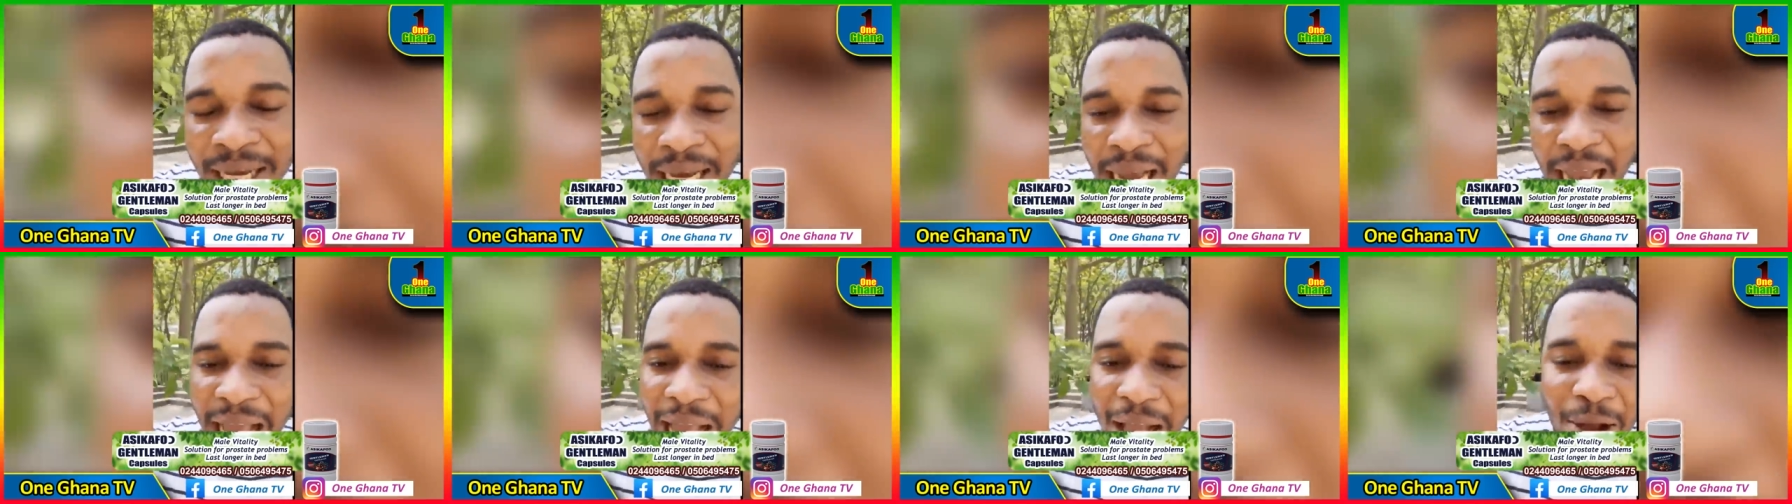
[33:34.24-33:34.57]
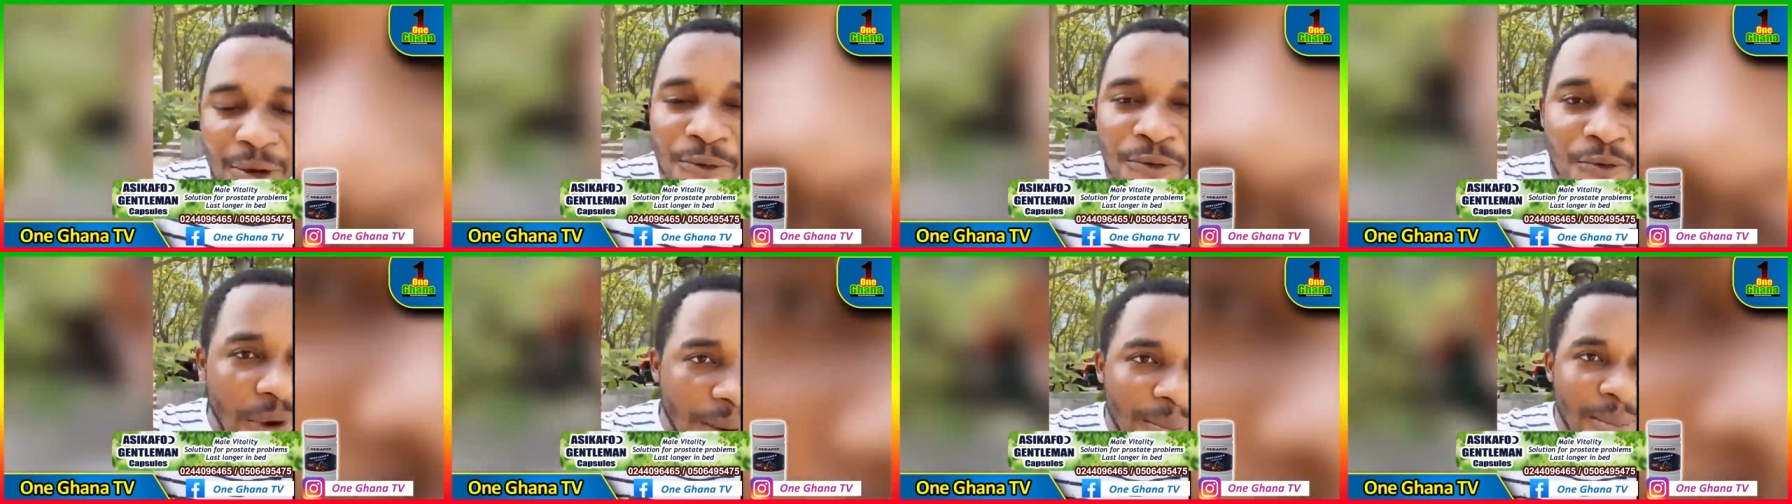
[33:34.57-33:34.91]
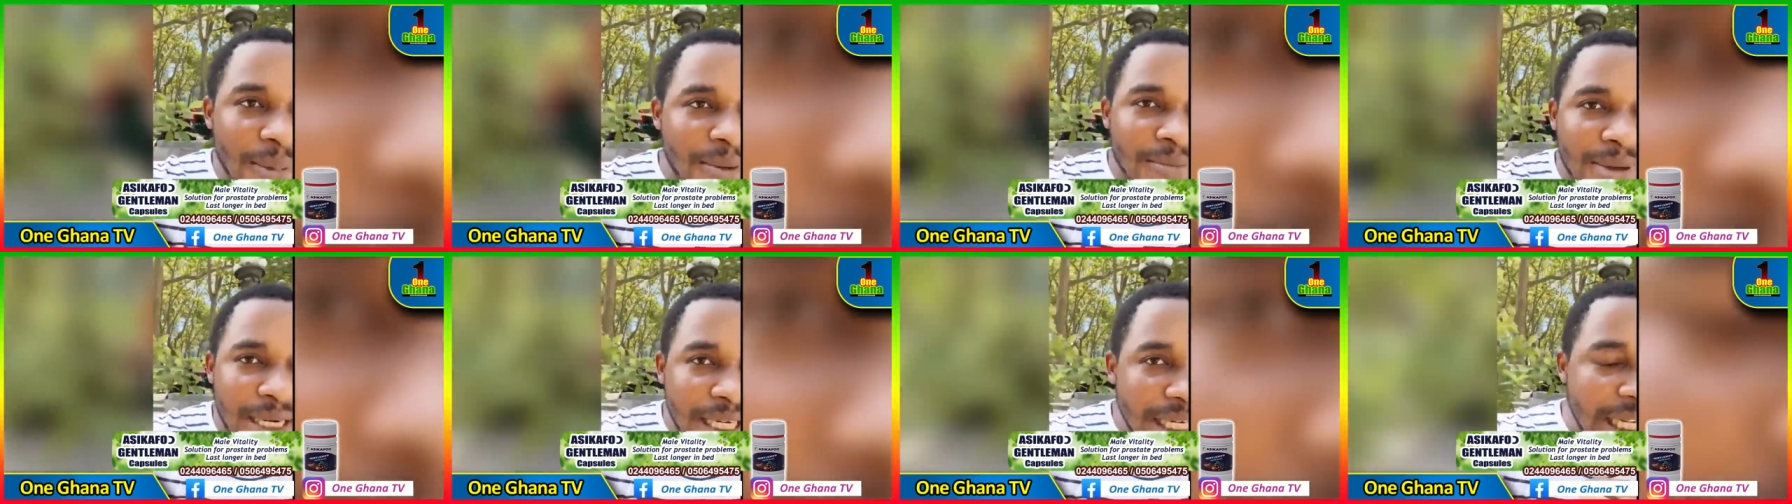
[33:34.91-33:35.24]
and family
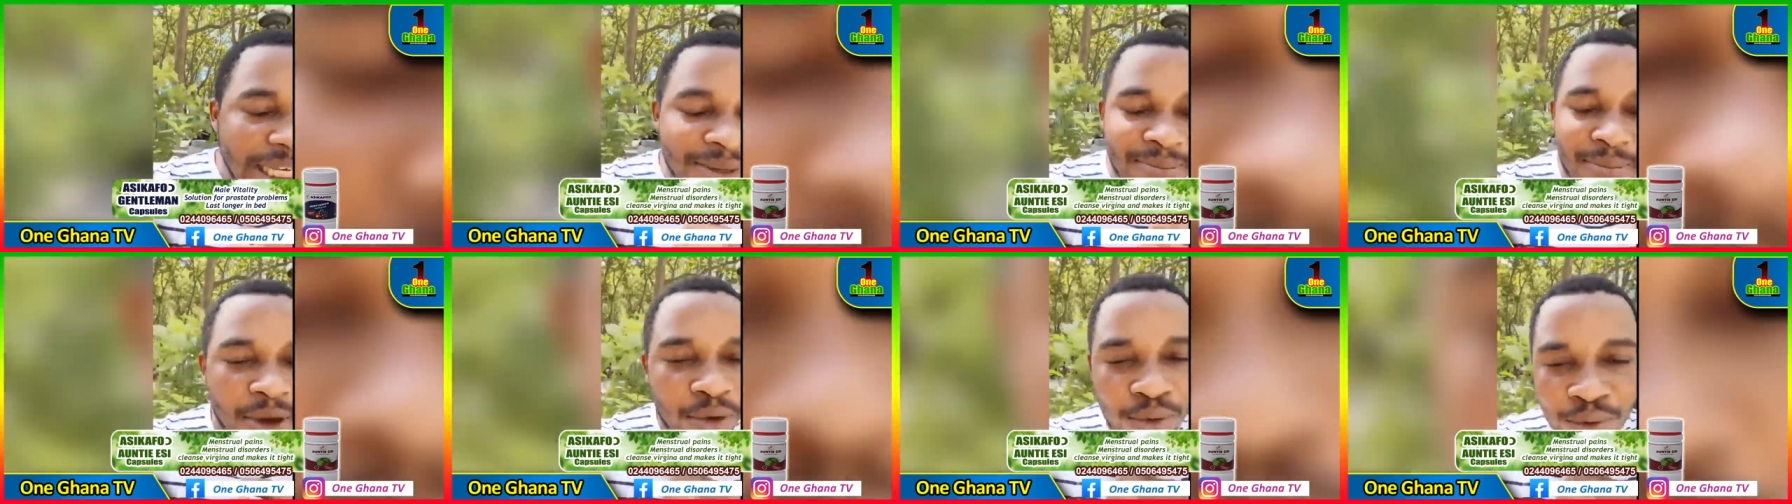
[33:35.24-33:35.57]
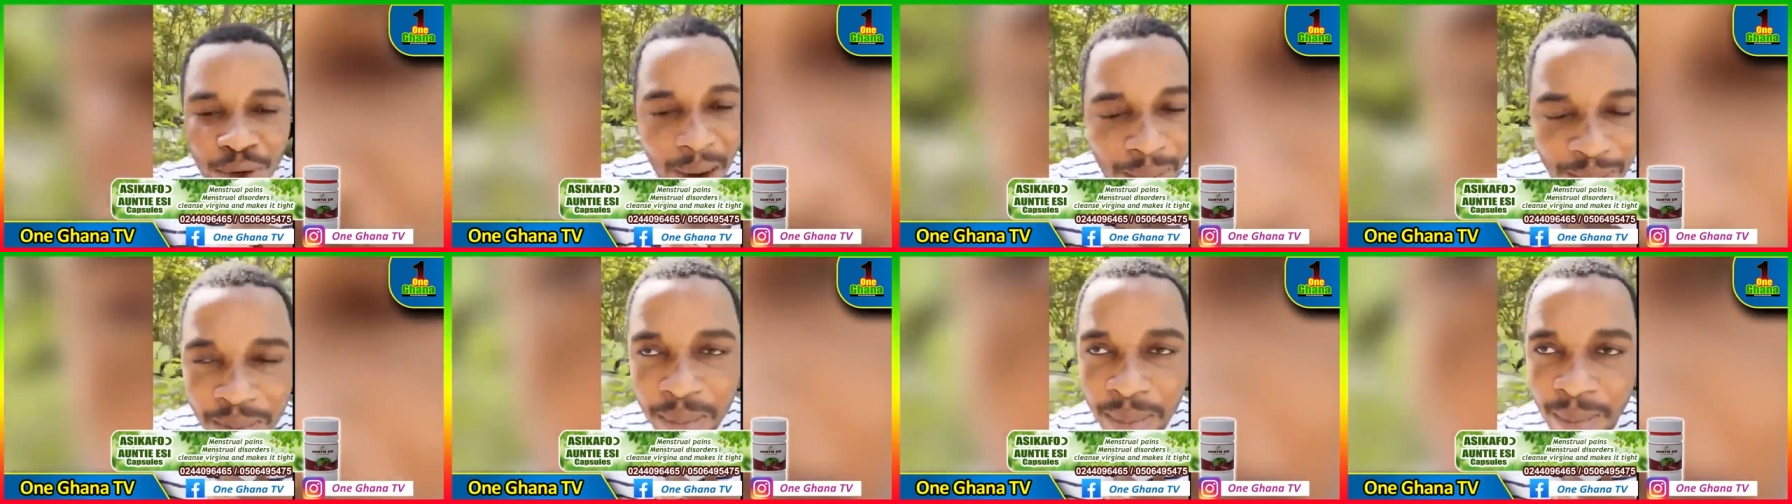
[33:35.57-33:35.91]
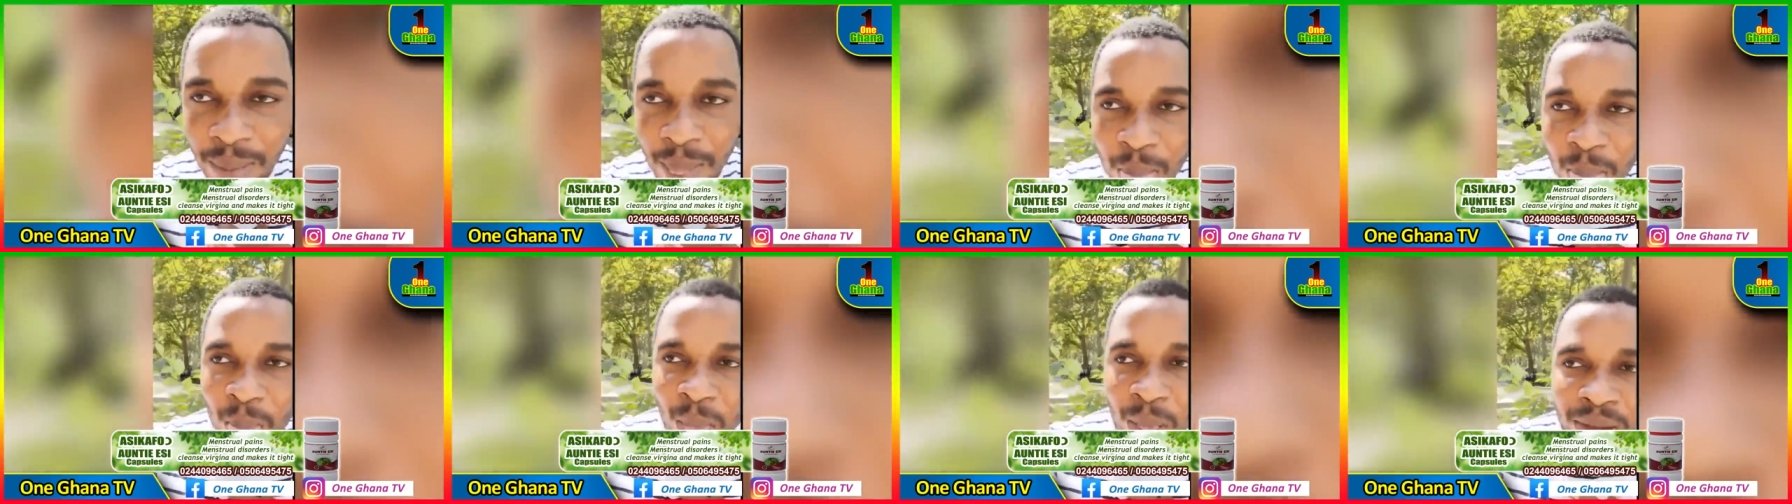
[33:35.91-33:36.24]
me dim with them.
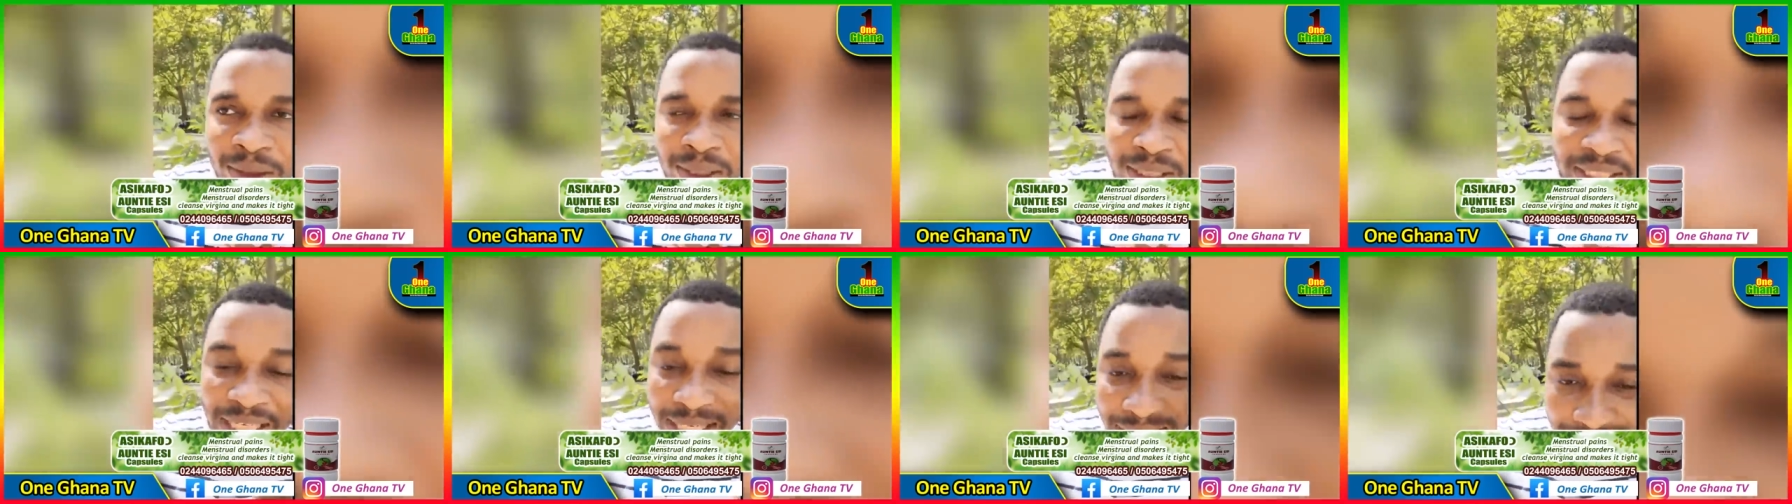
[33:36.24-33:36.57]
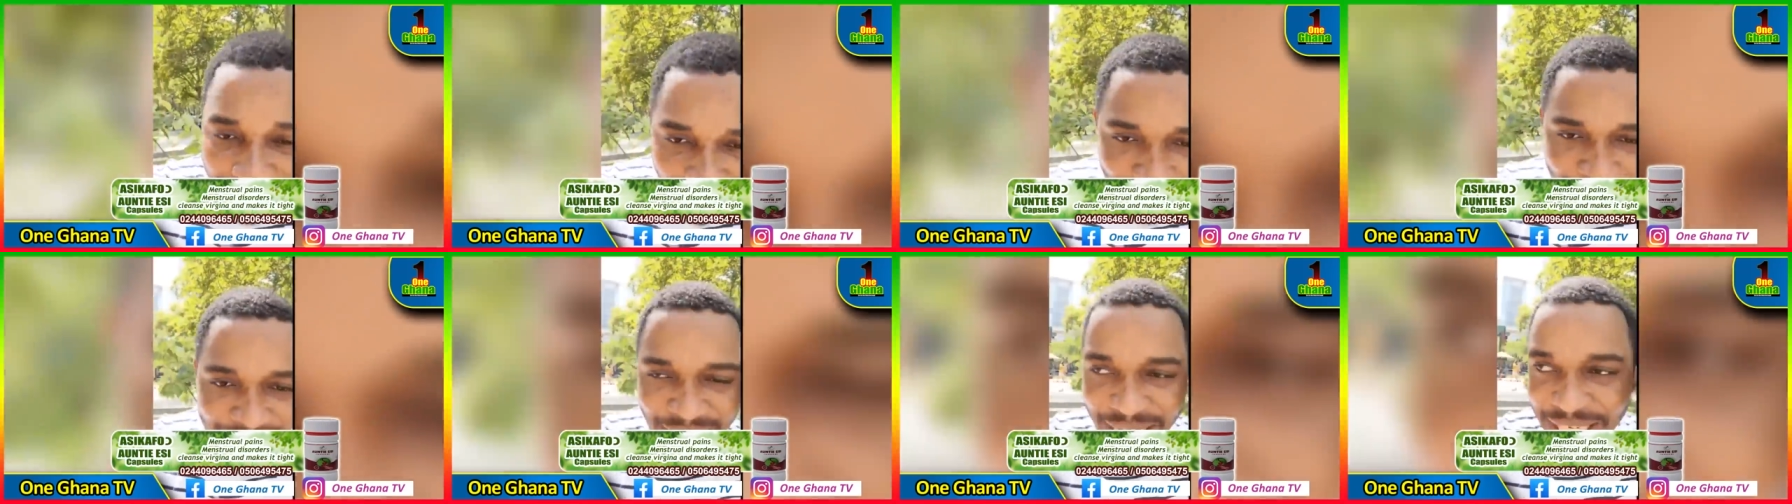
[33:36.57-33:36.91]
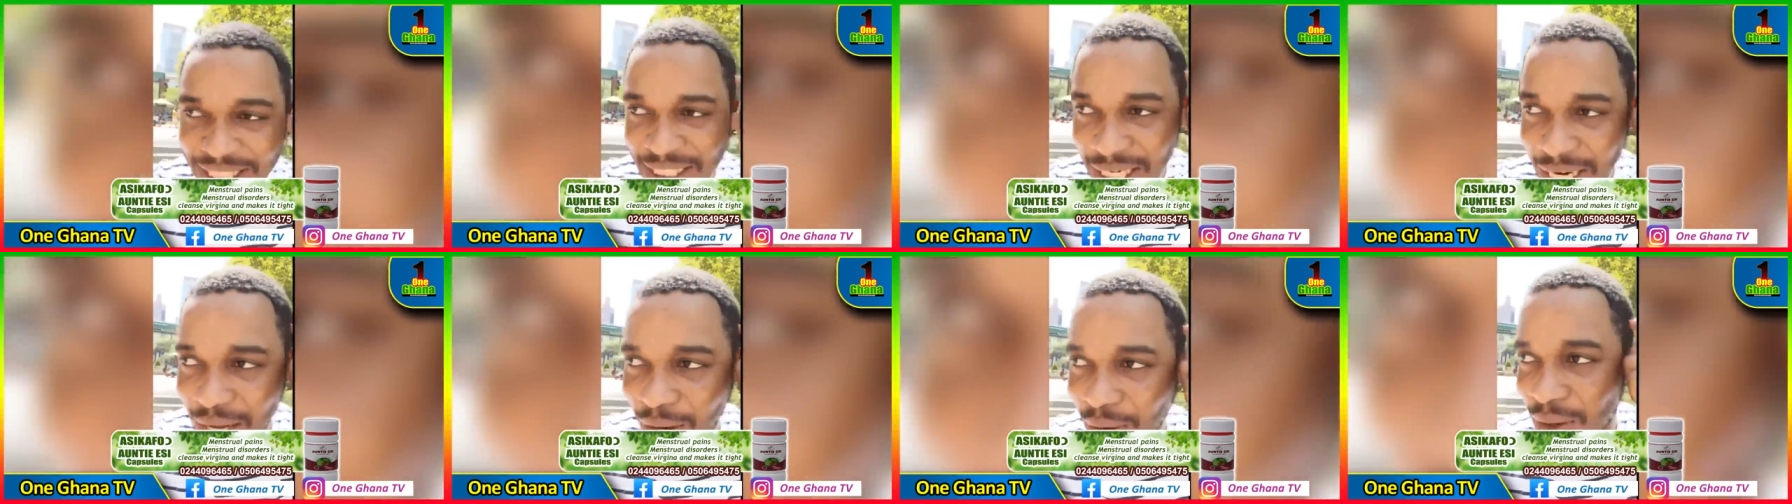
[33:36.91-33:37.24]
Tiria make a
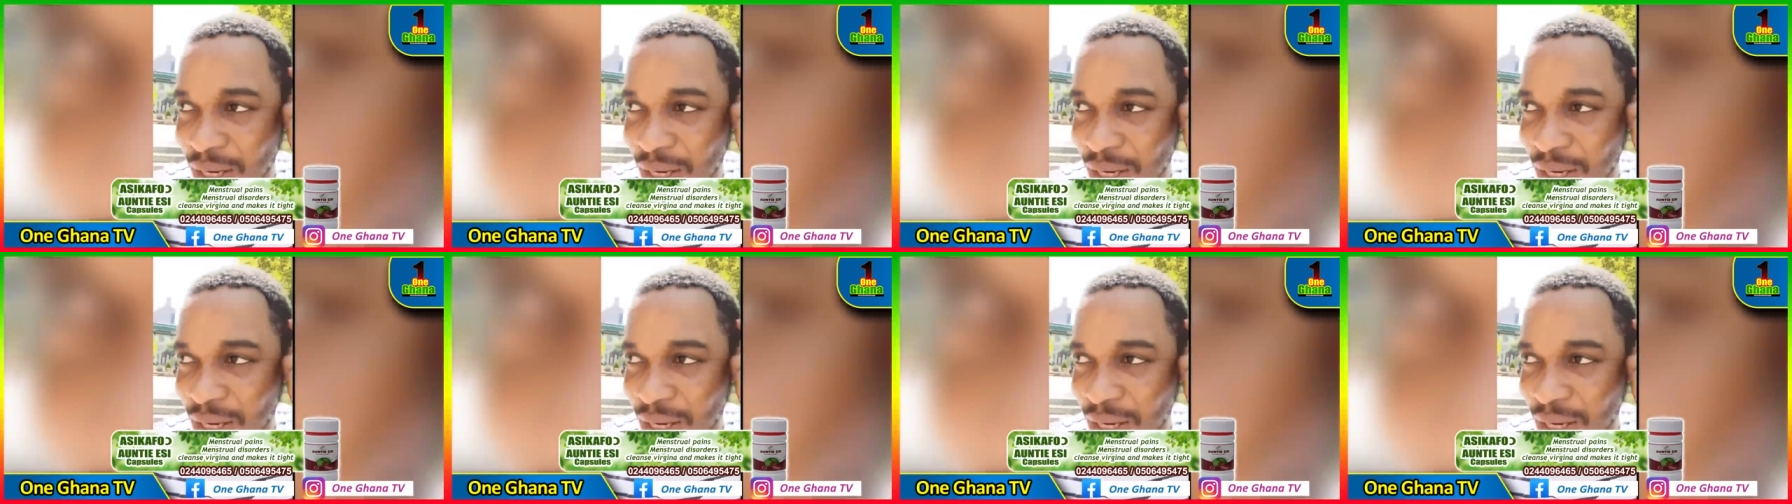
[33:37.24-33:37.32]
child,